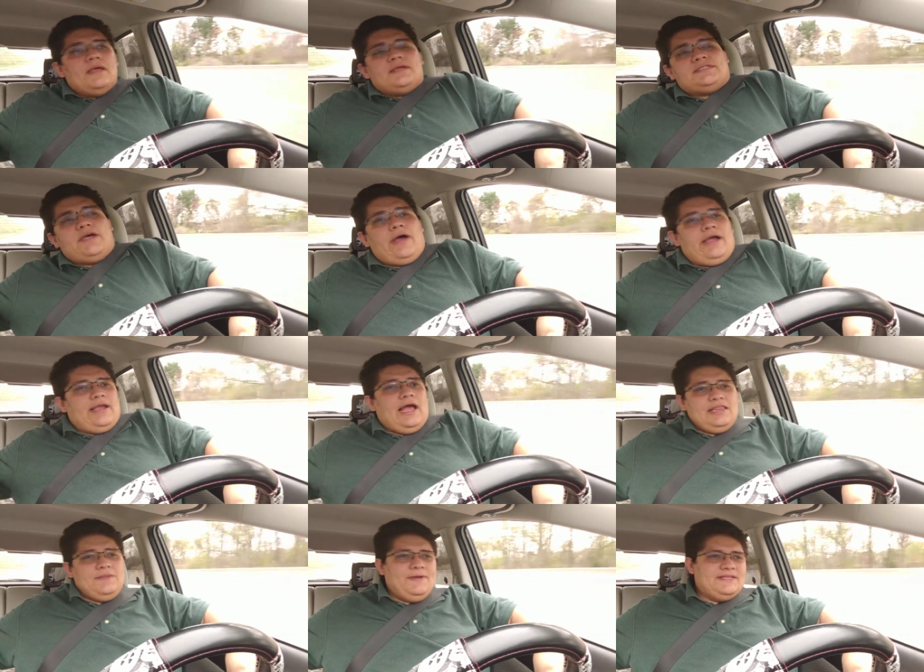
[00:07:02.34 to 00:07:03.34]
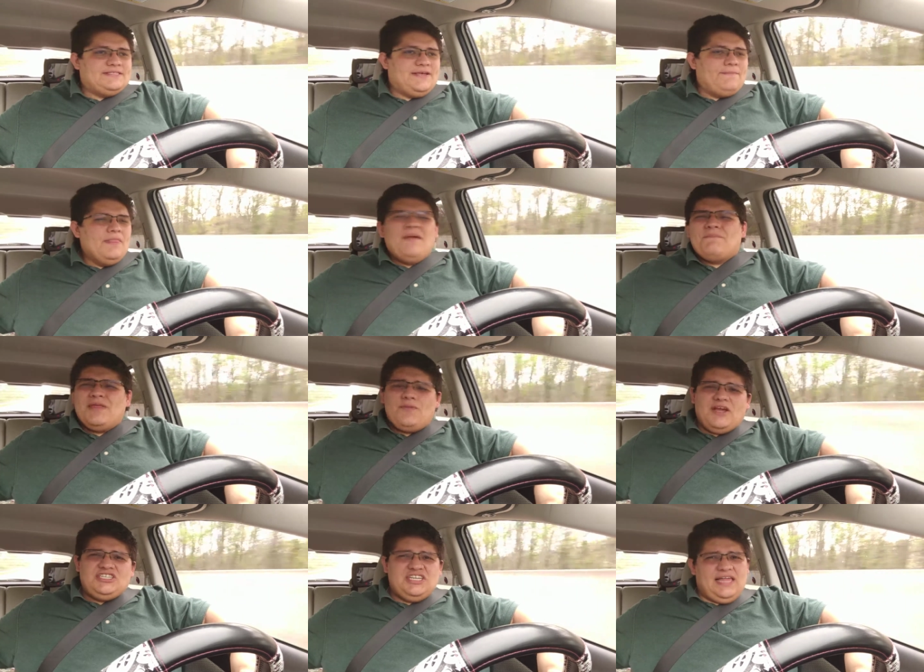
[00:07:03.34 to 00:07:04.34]
So I got the pizza. By the
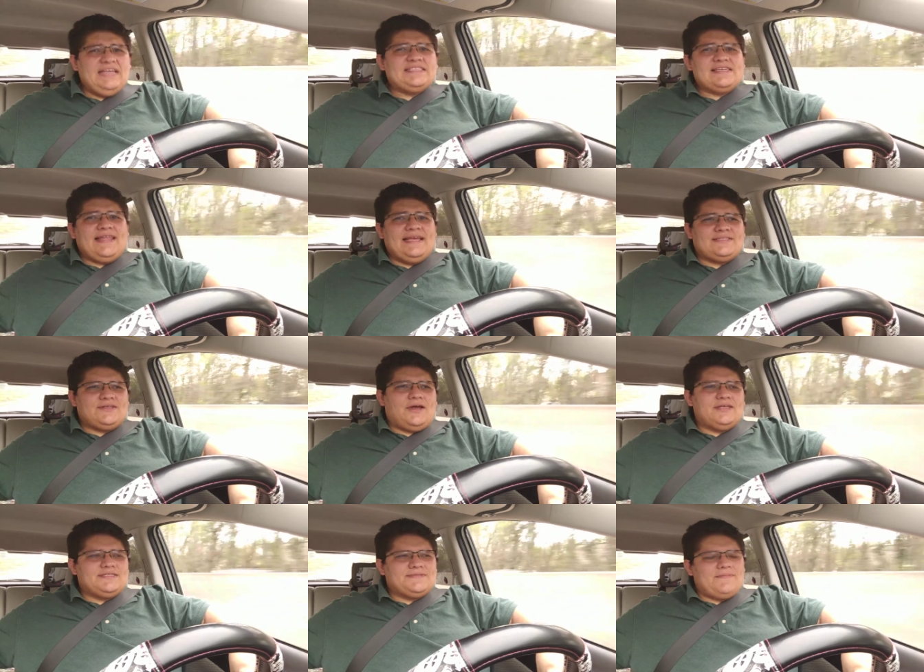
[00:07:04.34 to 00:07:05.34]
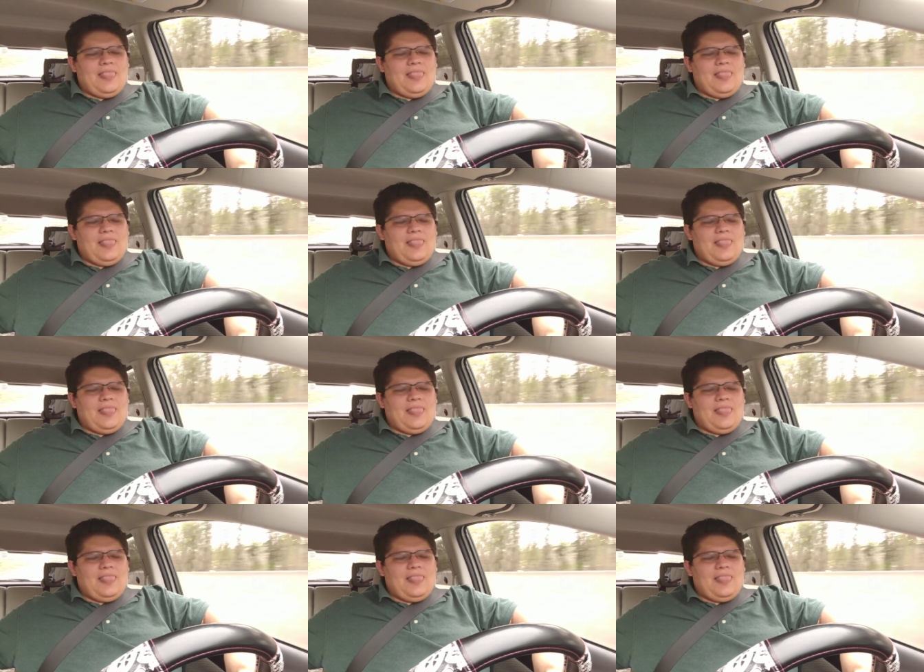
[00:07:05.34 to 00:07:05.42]
way, she likes it light sauce,